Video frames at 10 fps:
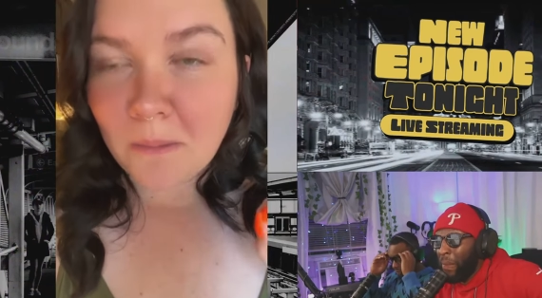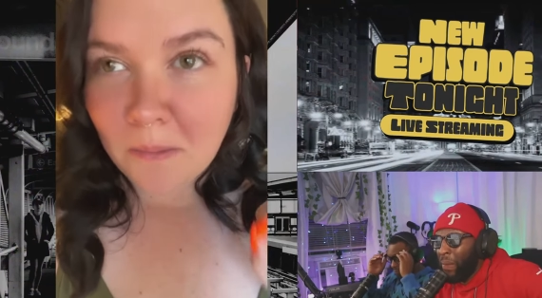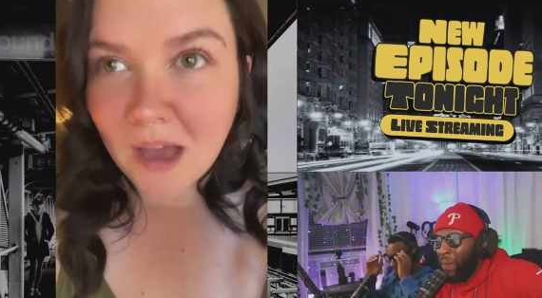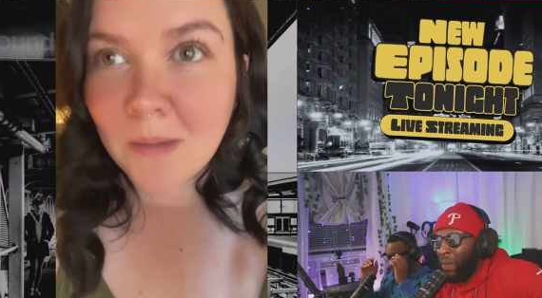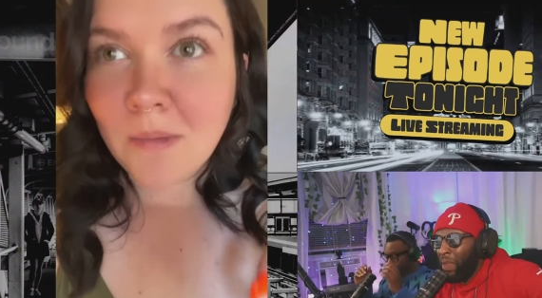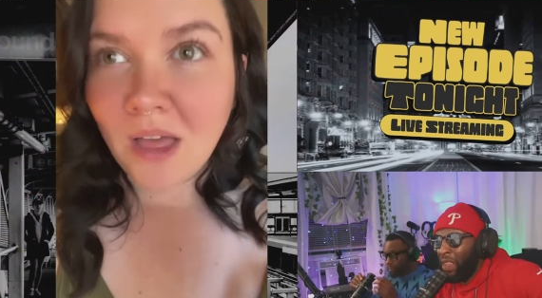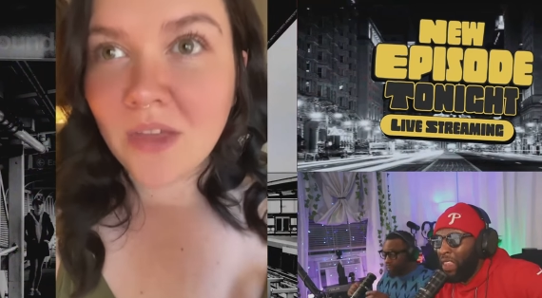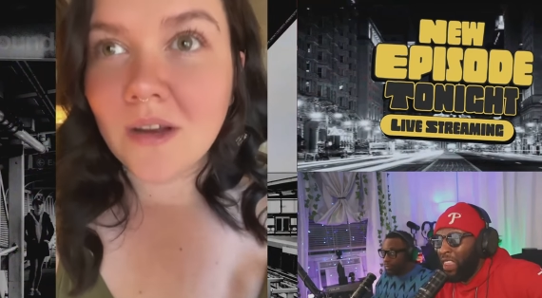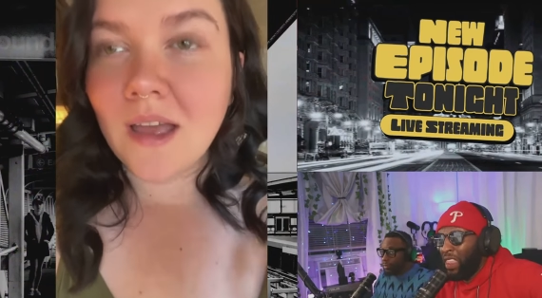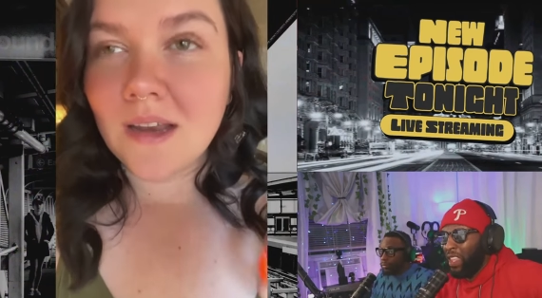Speaker 1: my
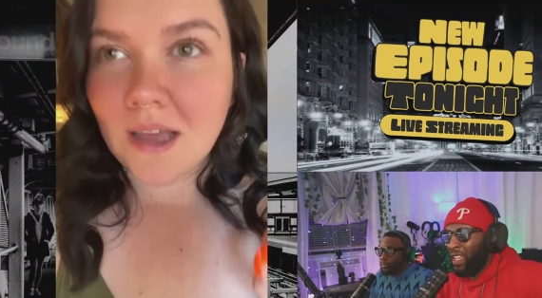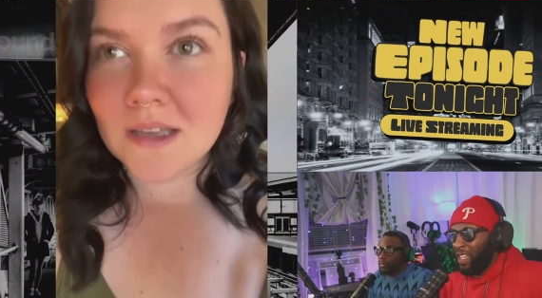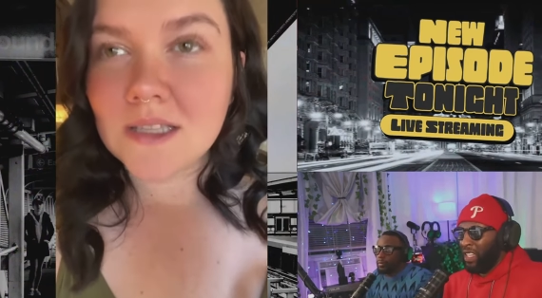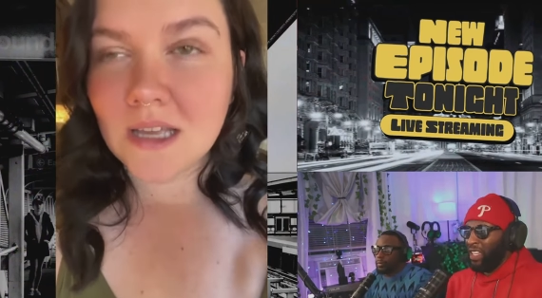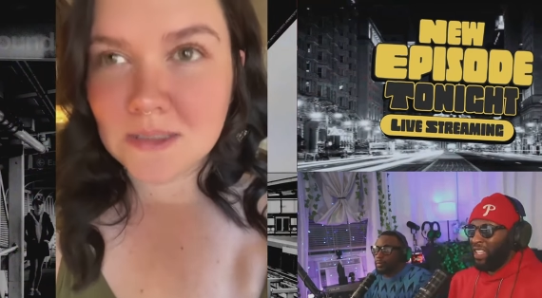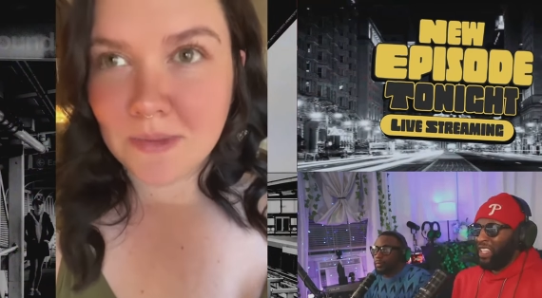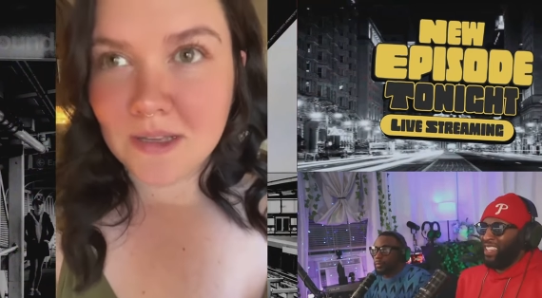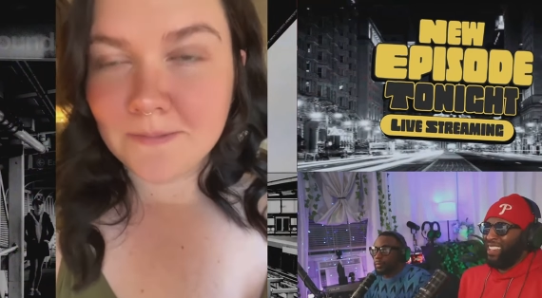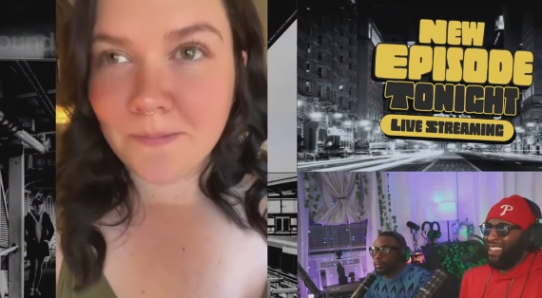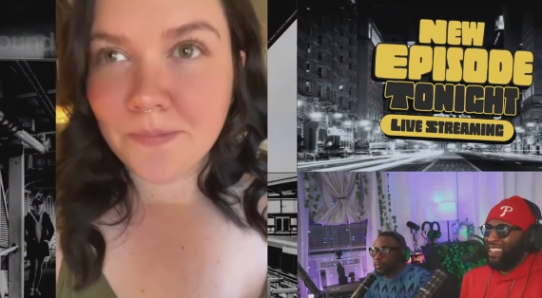mother and ex husband